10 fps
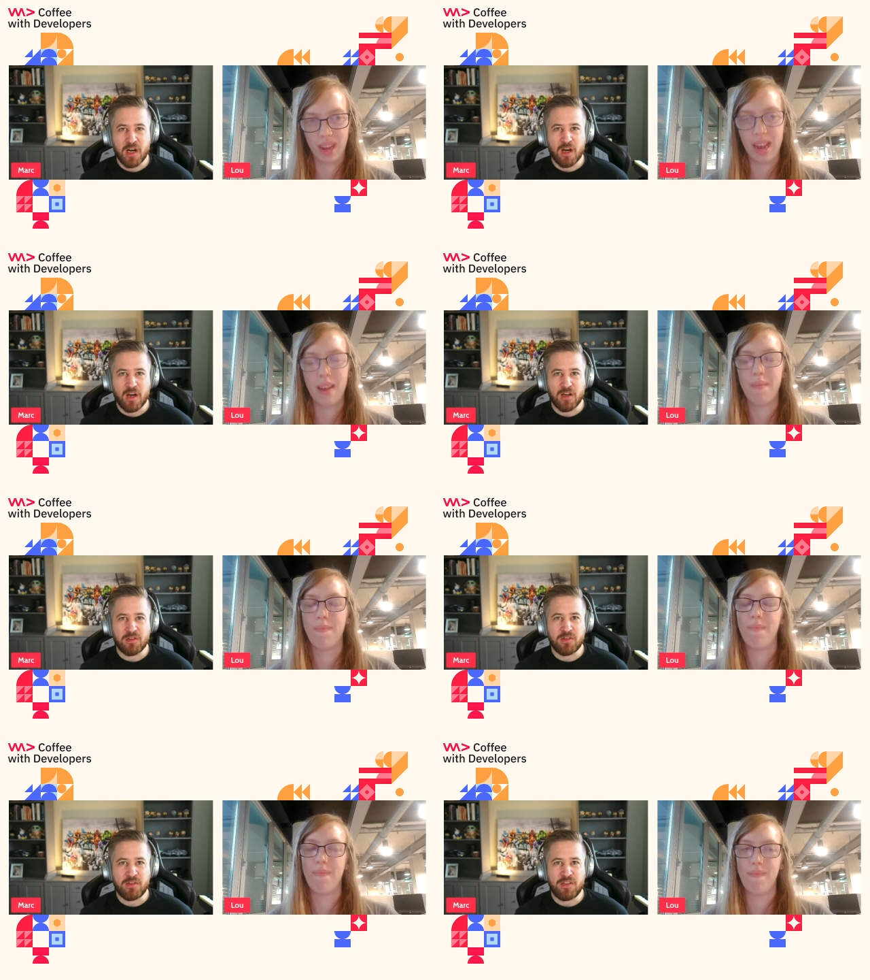Speaker 1: Uh, yeah.
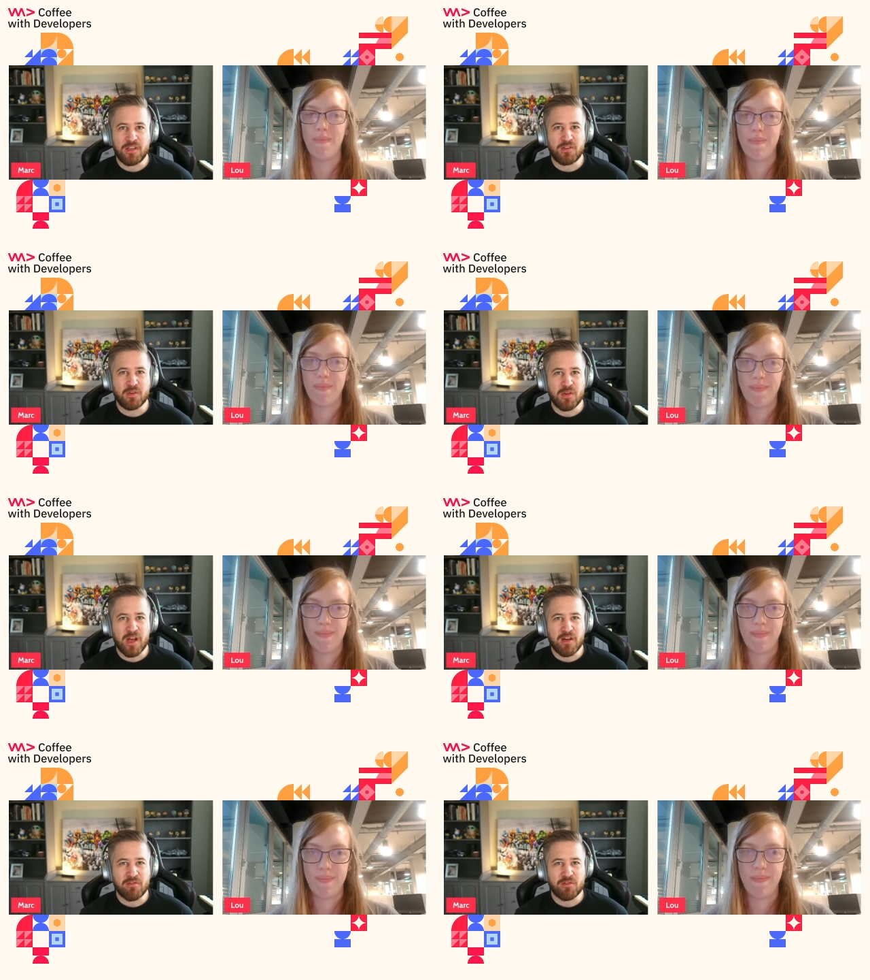do, do you
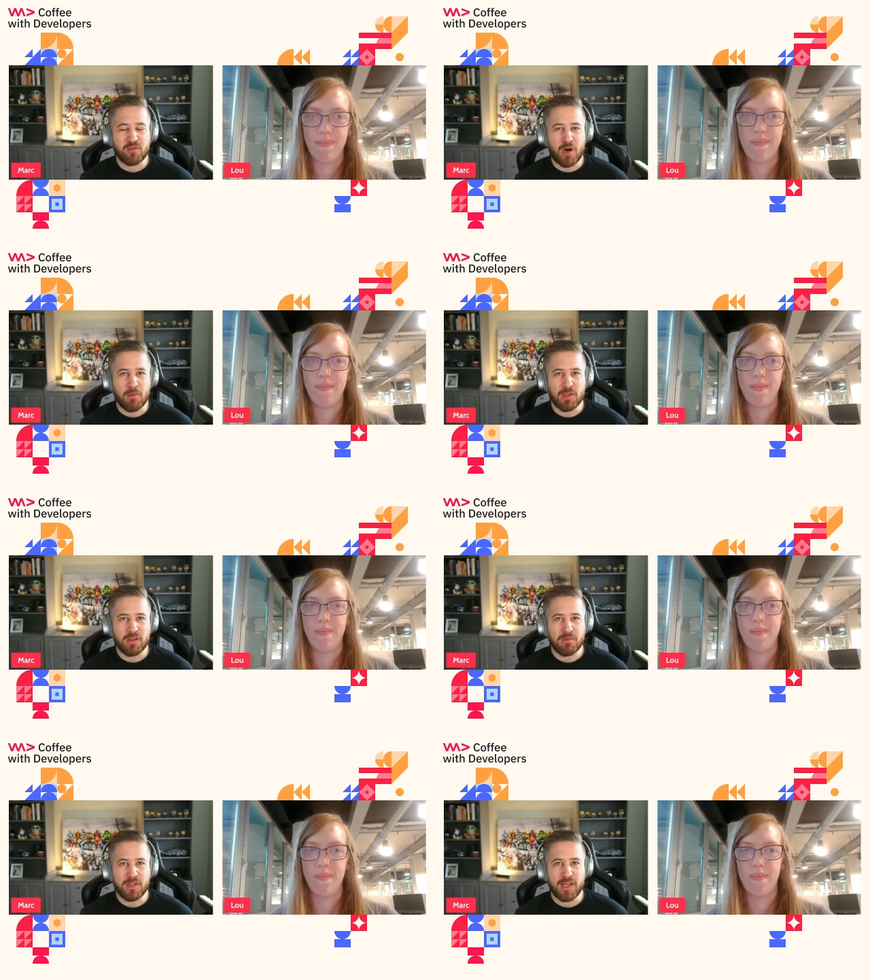have
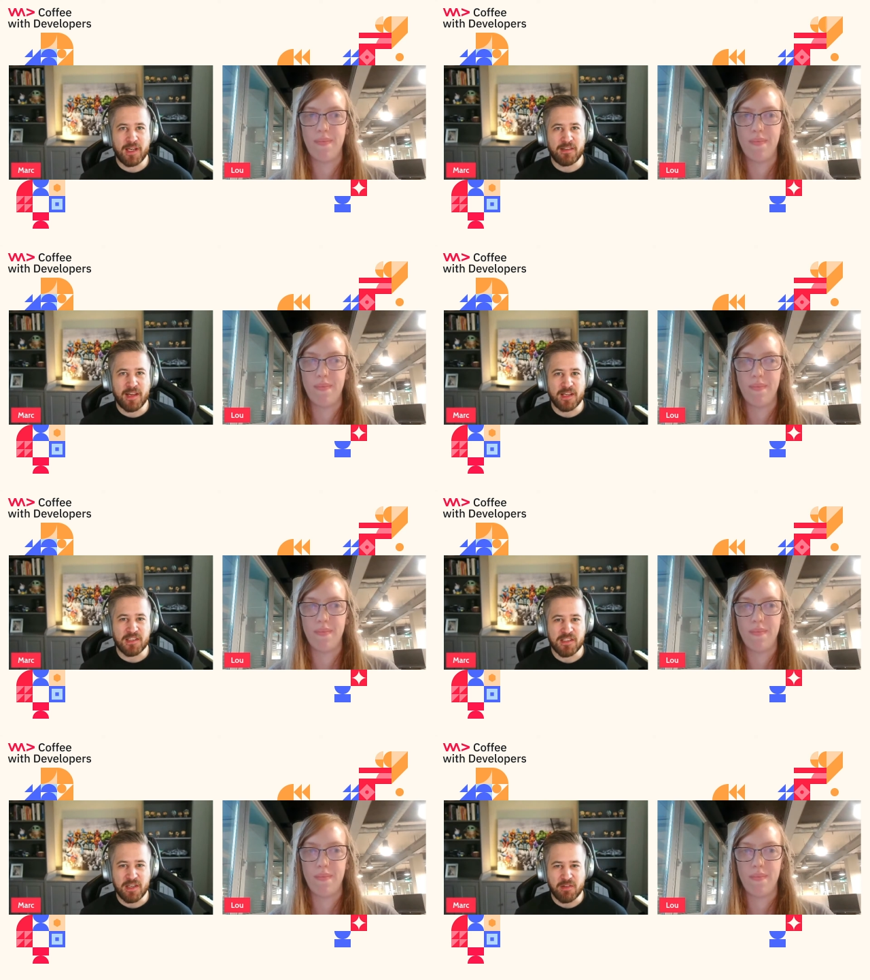trouble getting taken
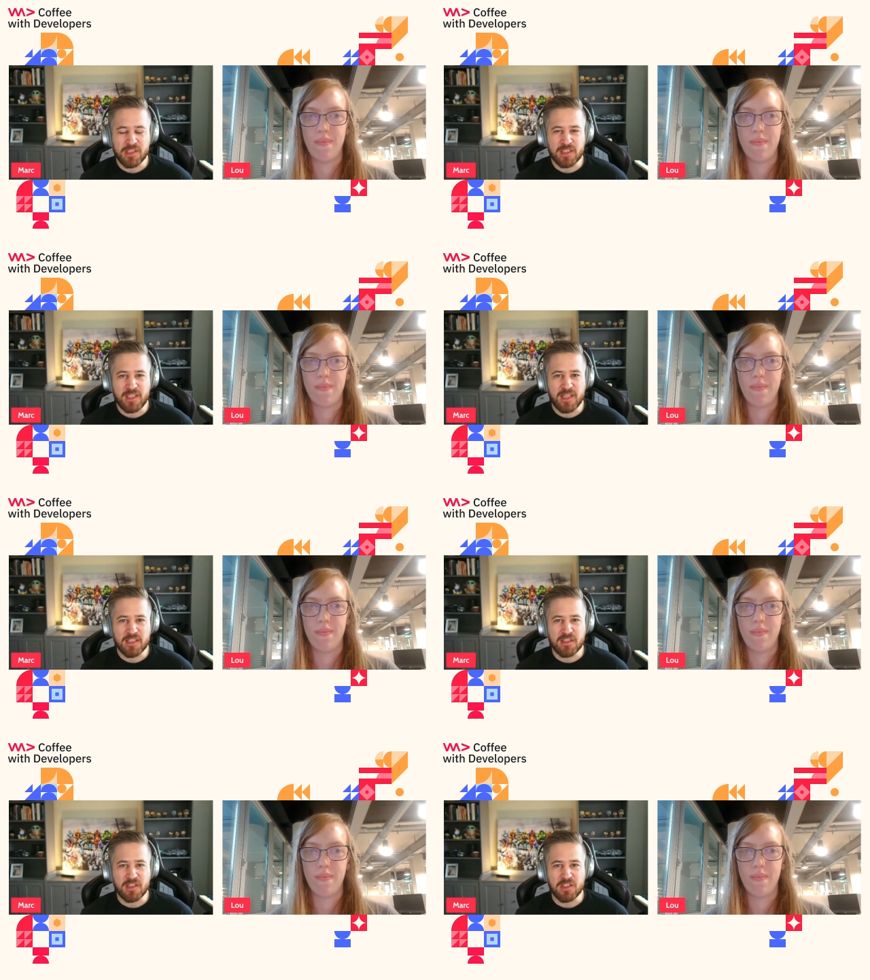seriously
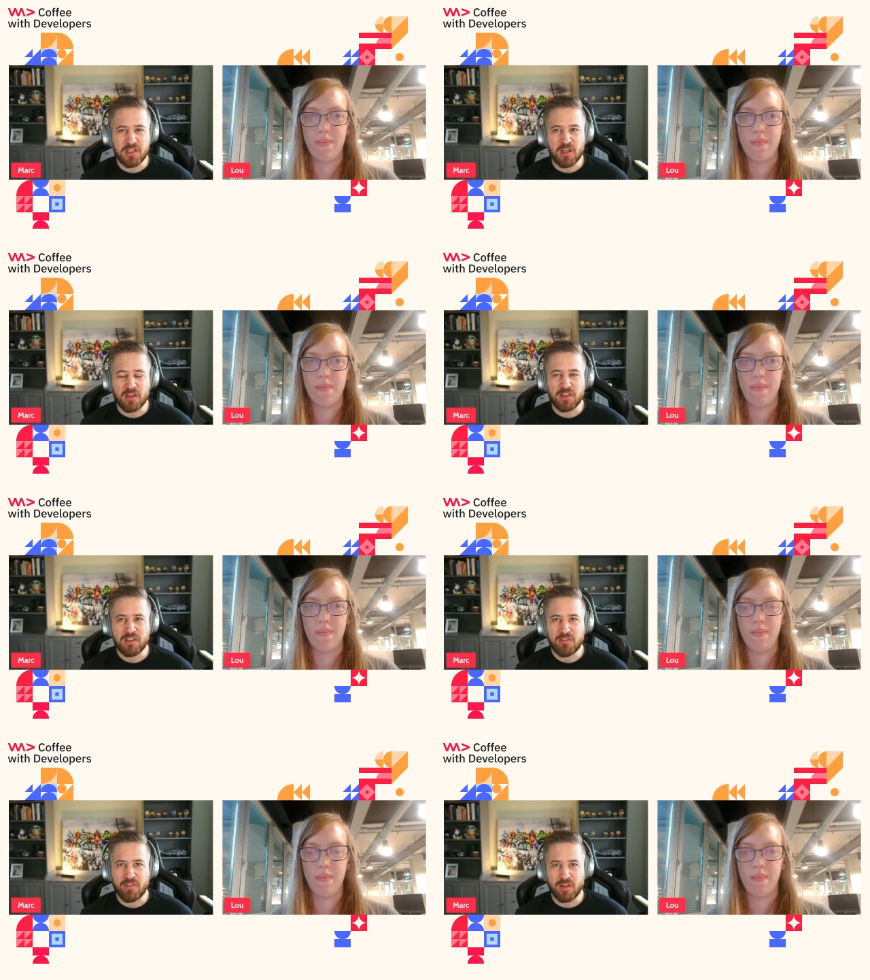as such a young
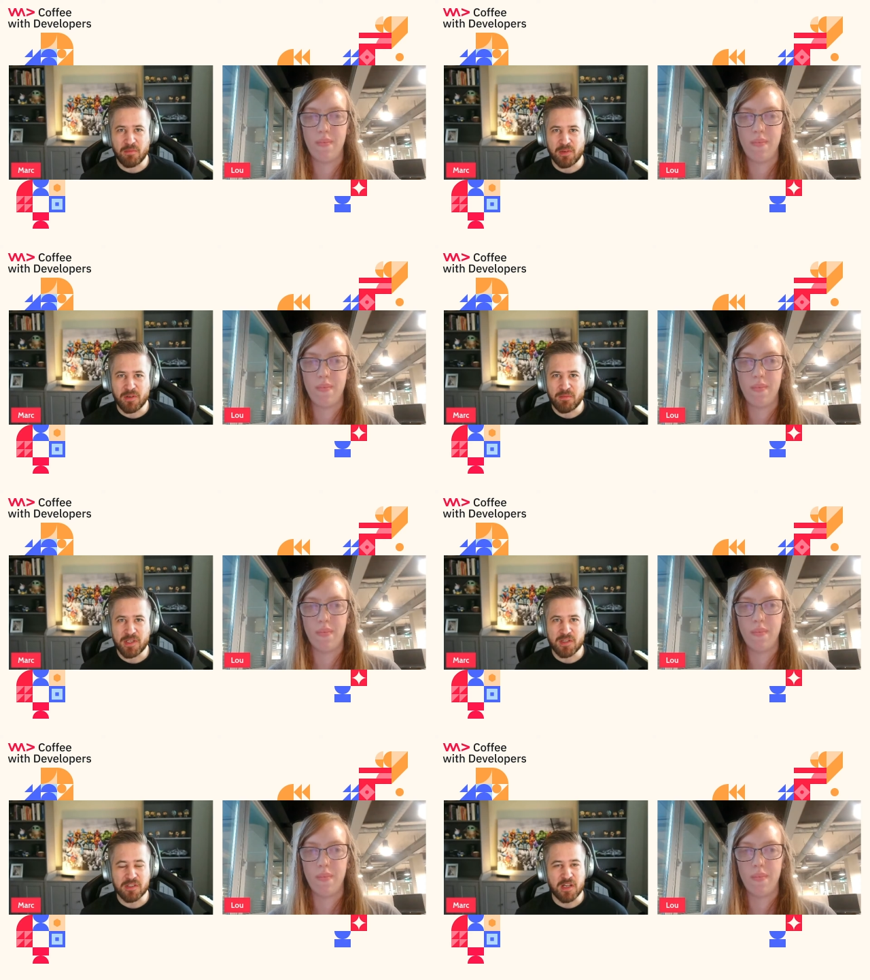developer?
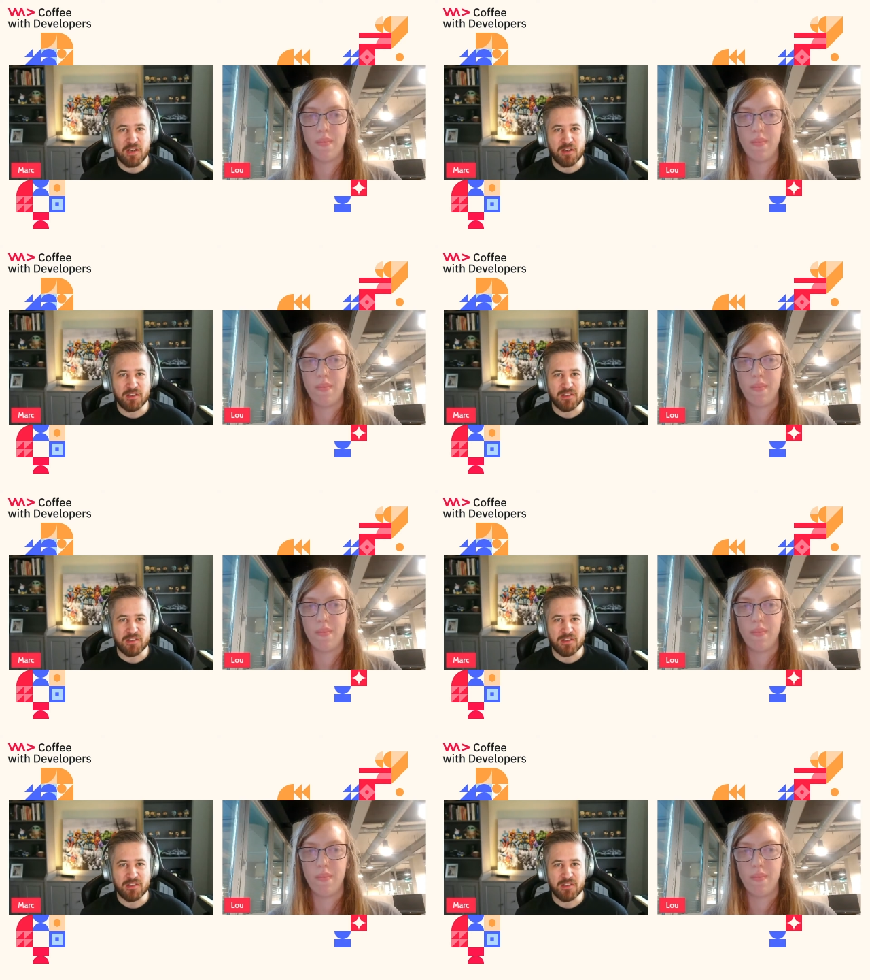Because I heard